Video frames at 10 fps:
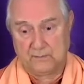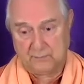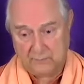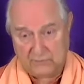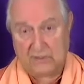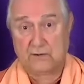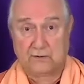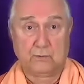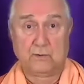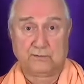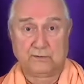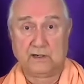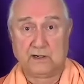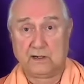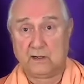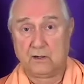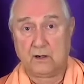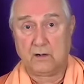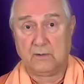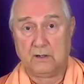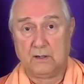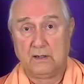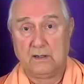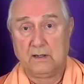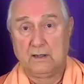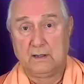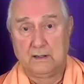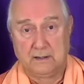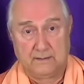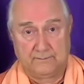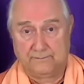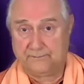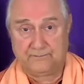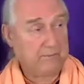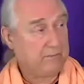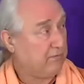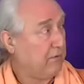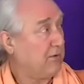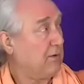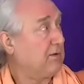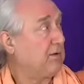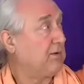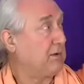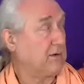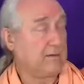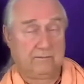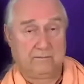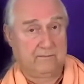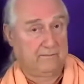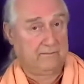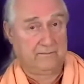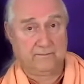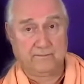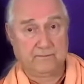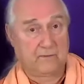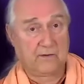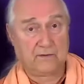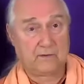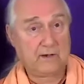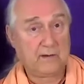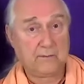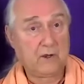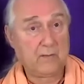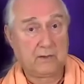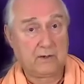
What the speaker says: presented to us in Indian Dharma. They prefer us just to concentrate on Brahman.